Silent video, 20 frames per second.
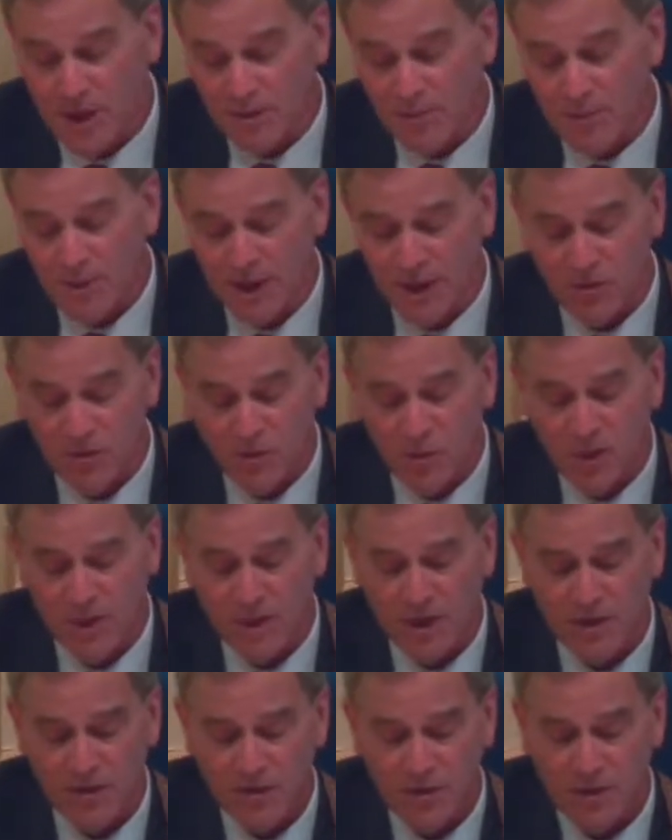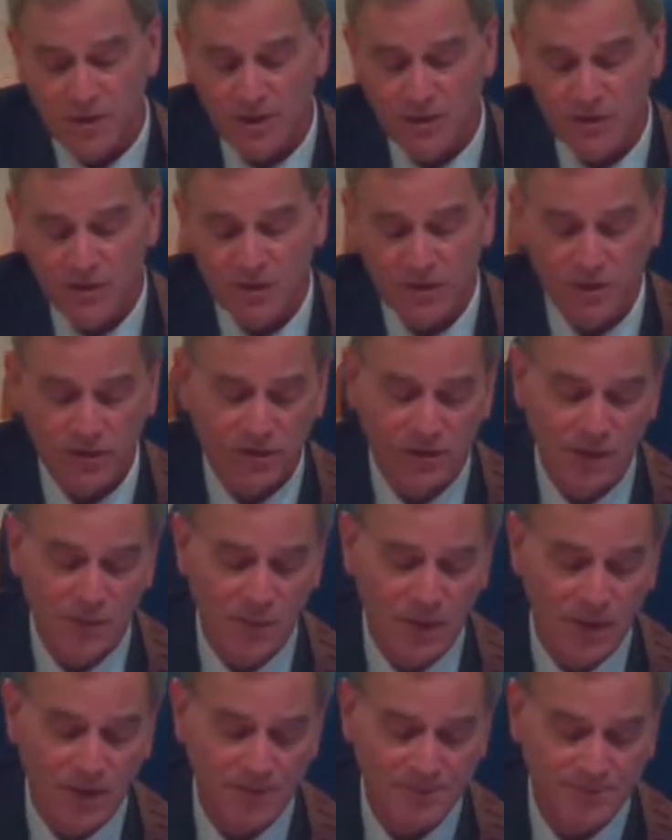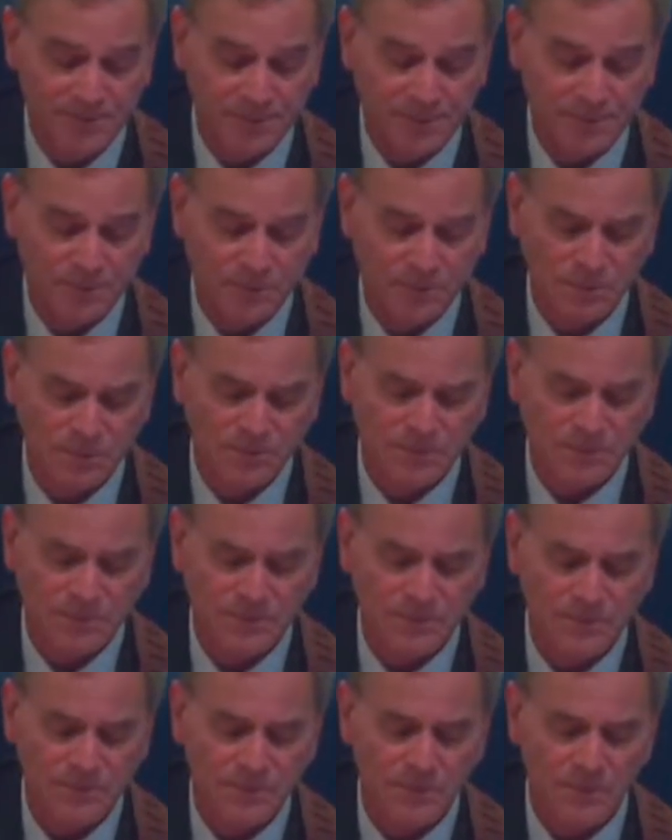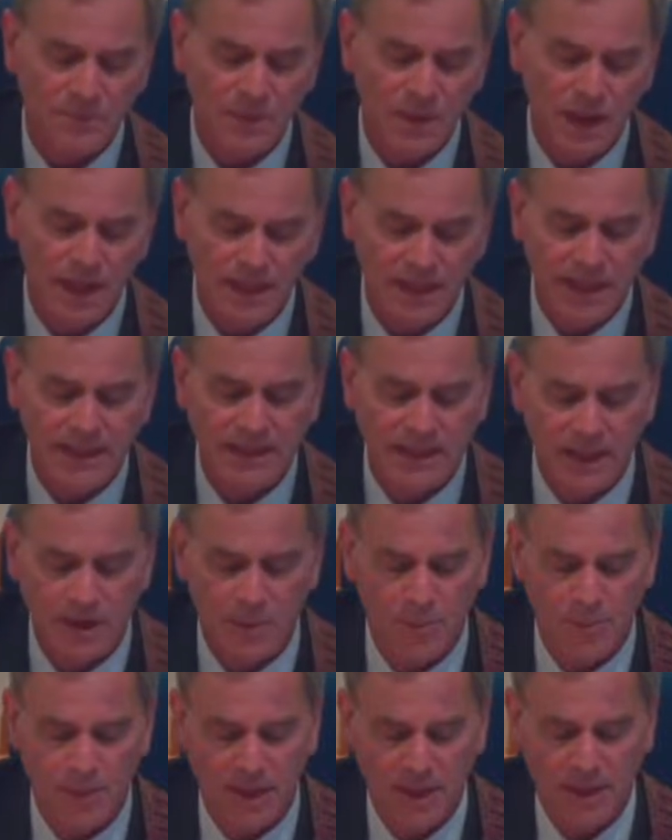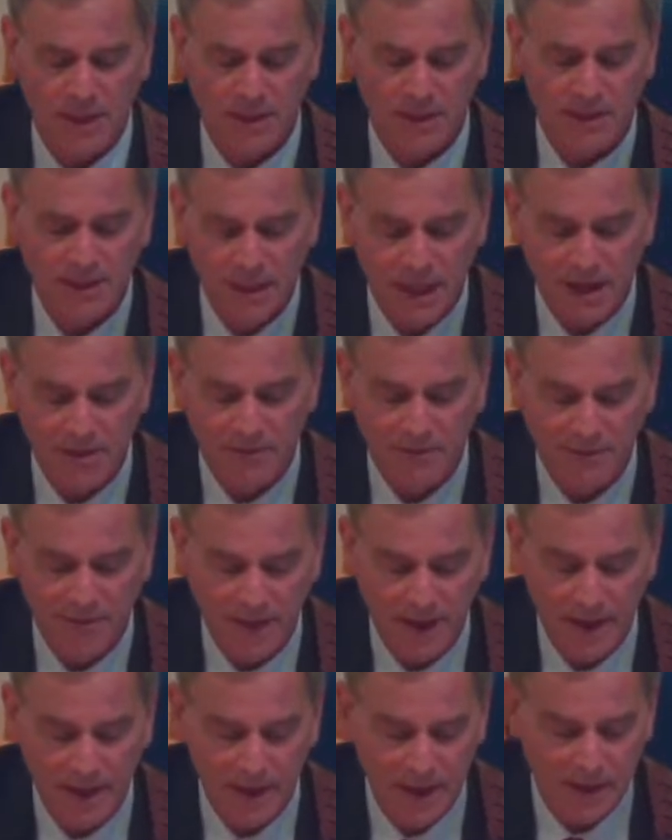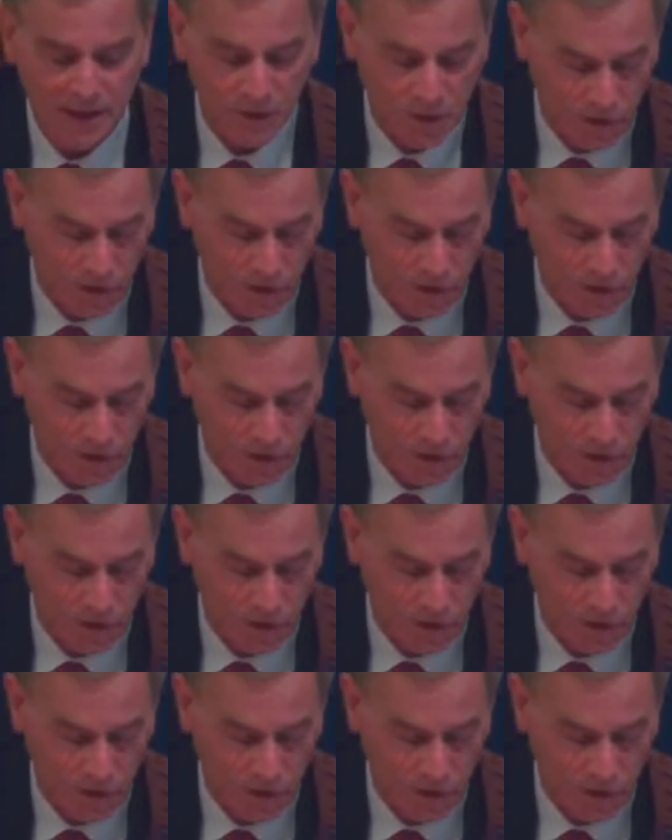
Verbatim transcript: on page 161. Let there be love and